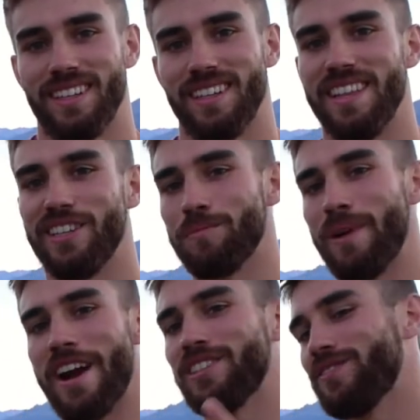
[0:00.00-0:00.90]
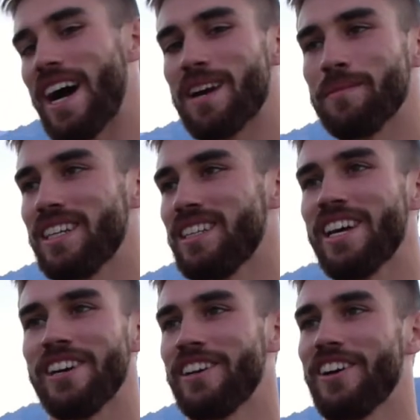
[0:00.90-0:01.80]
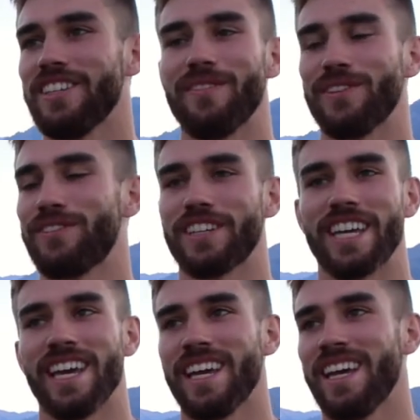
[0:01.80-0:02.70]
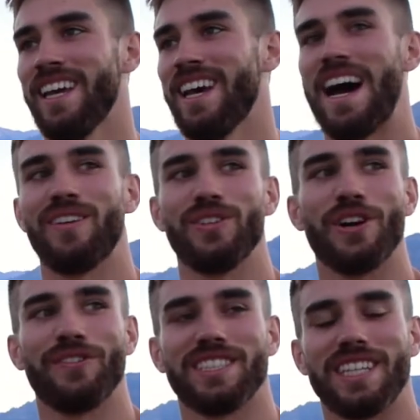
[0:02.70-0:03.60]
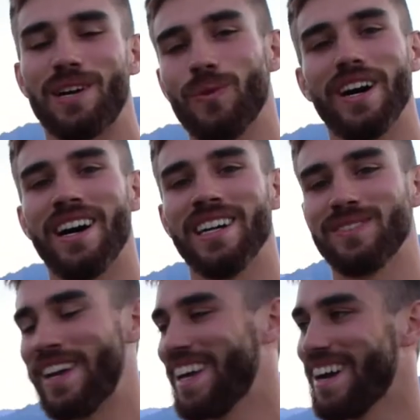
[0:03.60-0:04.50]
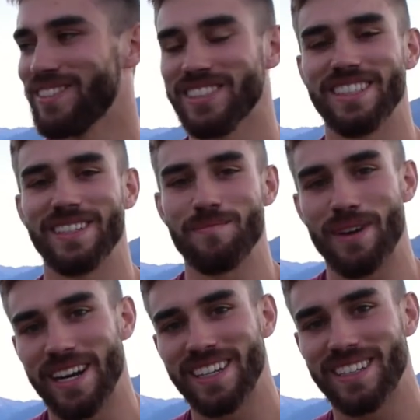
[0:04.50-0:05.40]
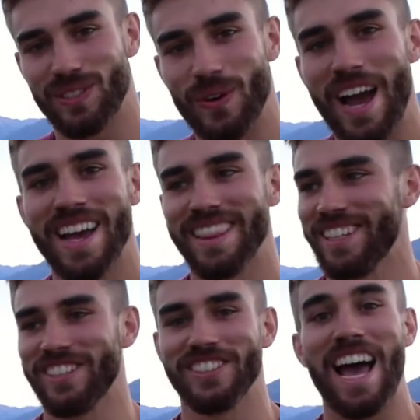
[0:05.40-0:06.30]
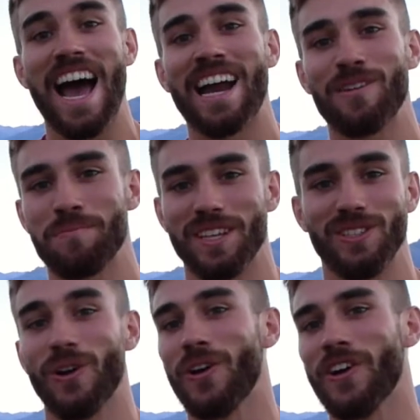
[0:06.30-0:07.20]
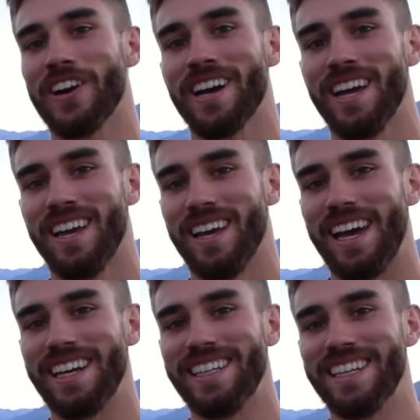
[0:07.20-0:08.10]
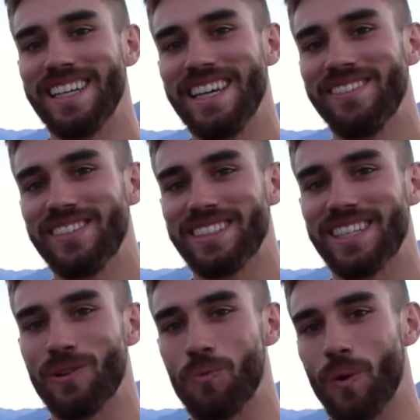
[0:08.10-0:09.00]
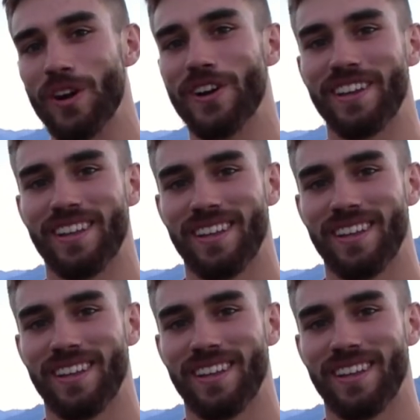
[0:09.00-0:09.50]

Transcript: And then your parents invited me to dinner, and I'll never forget how nervous I was. Man, I was nearly breaking a sweat. And then your dad opened the door, and he didn't even say a word.